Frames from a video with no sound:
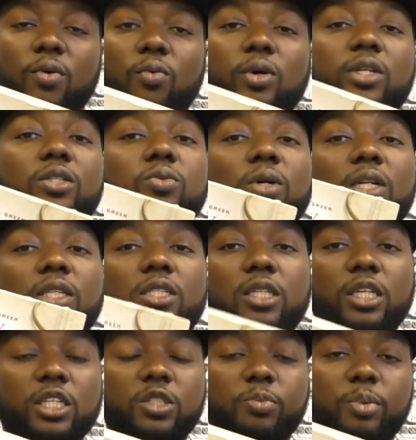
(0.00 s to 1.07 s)
We just want to
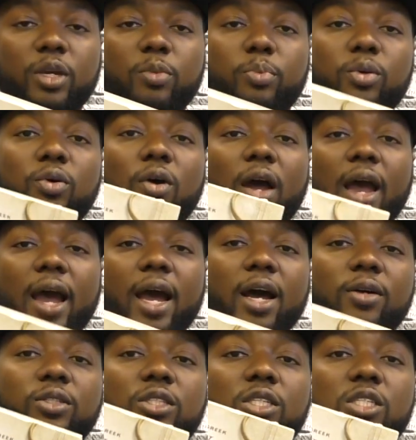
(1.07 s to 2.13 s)
teach people
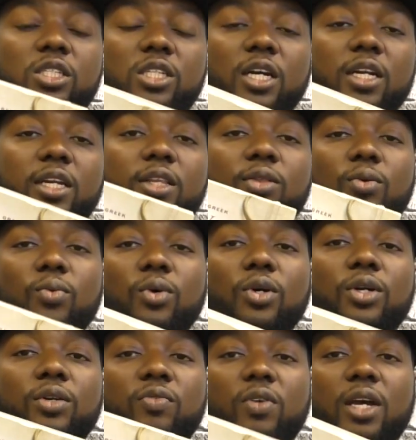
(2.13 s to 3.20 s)
how to study the
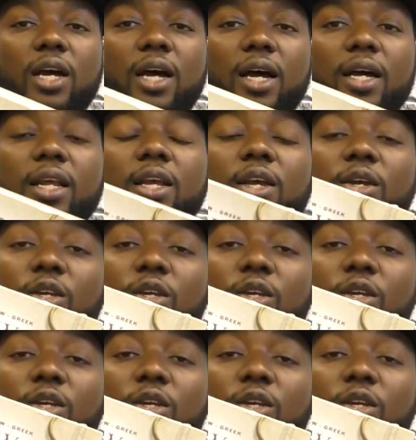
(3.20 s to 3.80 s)
Word of God